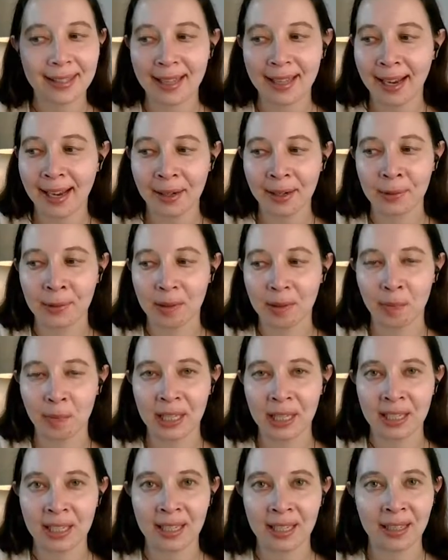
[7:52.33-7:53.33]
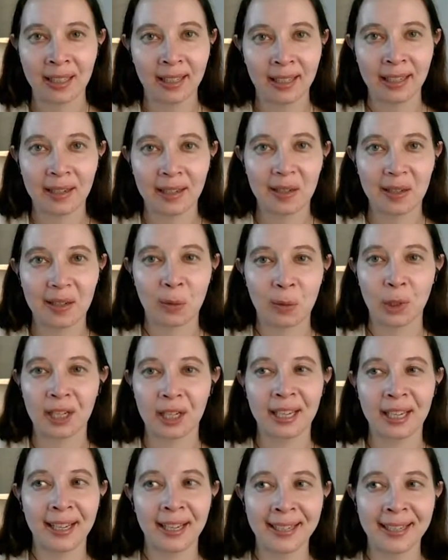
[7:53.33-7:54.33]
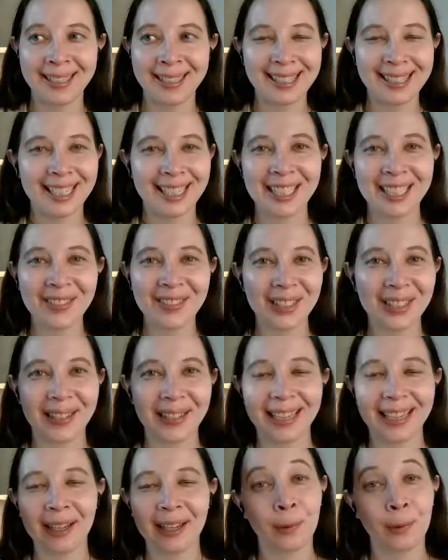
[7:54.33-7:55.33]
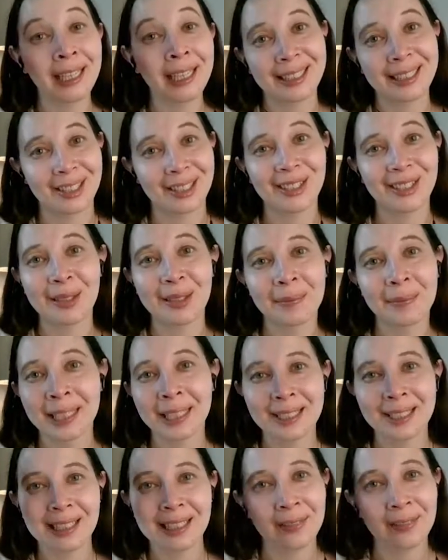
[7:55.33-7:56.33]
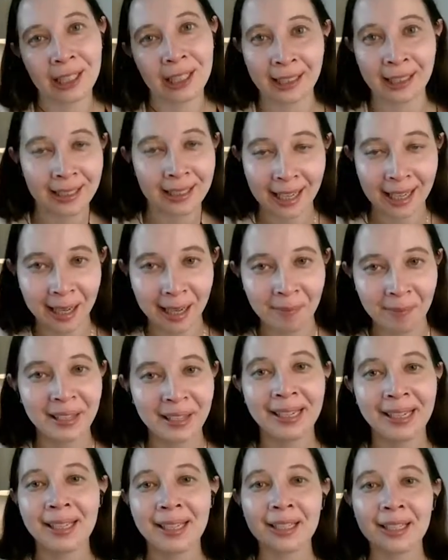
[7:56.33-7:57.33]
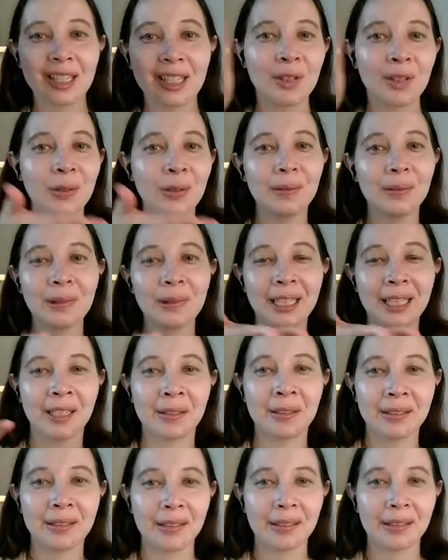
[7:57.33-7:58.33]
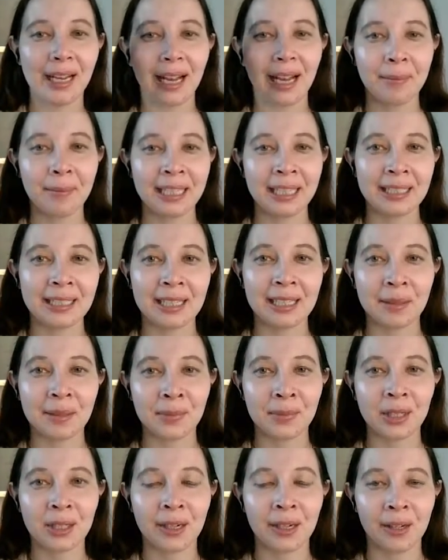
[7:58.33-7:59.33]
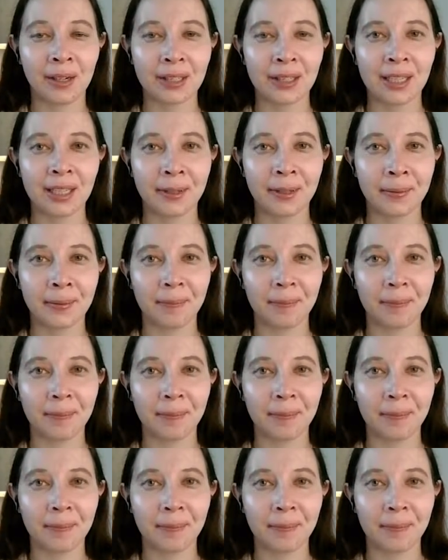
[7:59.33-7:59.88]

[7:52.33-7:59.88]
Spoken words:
I was busy like working and stuff, so I wanted to, but I just never had time. So, you know, my Sims are also